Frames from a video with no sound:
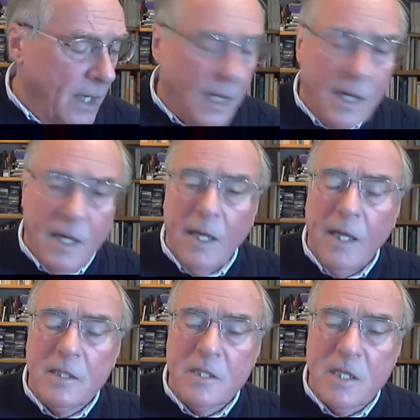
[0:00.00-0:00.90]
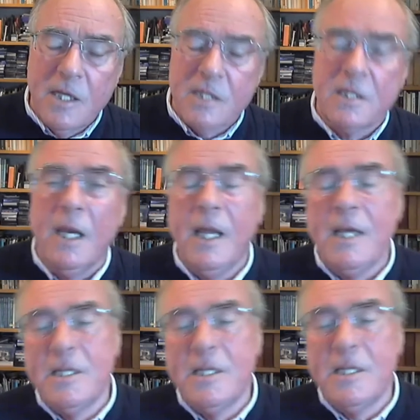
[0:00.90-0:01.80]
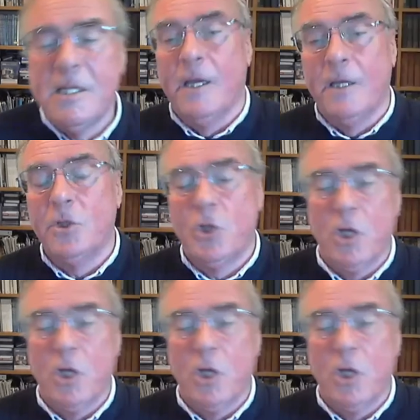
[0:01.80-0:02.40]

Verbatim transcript: uh, it's it's a later stage.